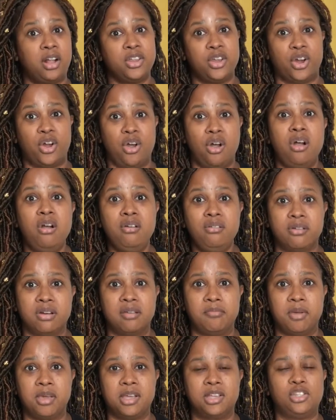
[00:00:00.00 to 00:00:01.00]
you're hungry
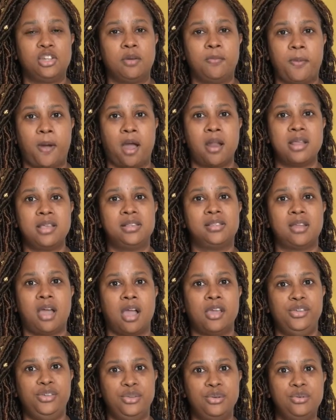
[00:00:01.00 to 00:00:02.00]
because your body is not
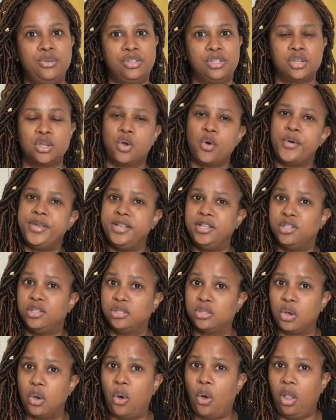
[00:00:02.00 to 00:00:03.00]
used to going
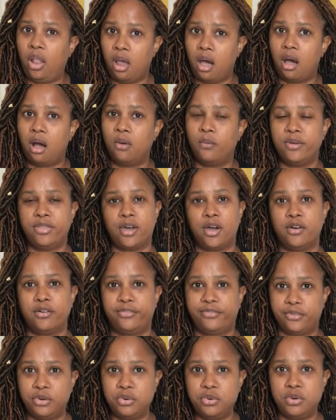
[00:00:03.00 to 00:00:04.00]
so long without
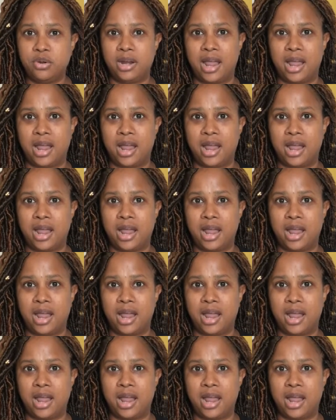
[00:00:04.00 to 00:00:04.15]
food.